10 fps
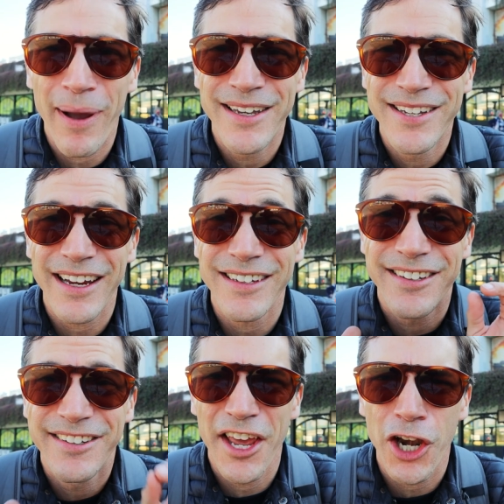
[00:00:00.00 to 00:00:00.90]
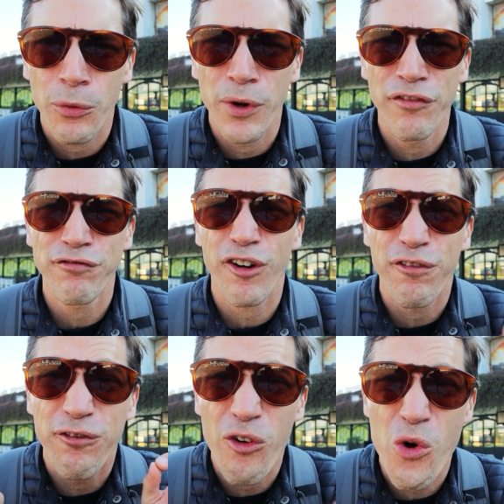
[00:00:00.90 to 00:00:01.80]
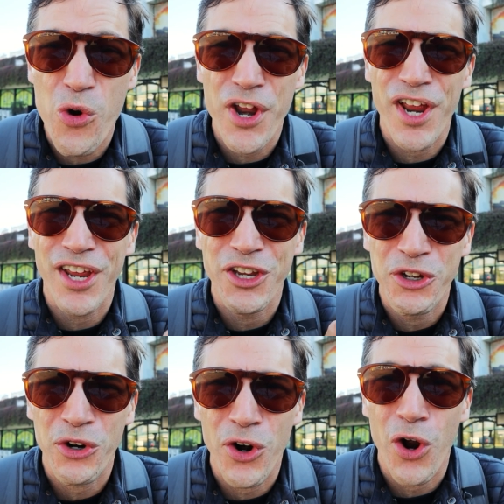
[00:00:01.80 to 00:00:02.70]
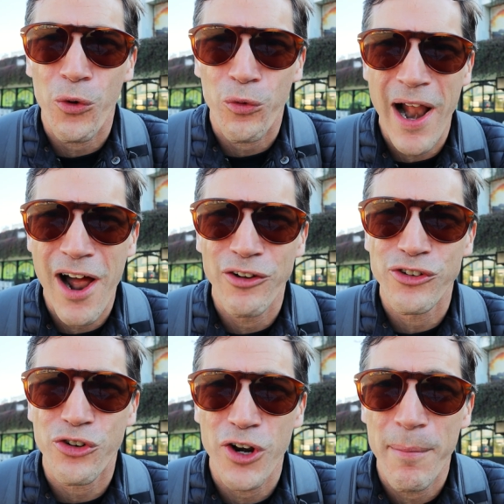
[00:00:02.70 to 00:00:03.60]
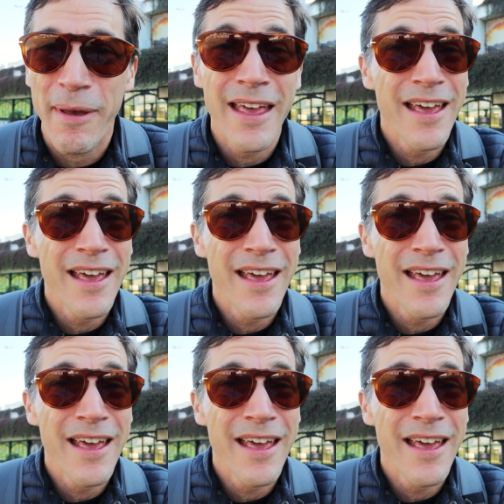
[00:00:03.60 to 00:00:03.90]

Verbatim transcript: my ticket to Tenerife for 40 euro round trip.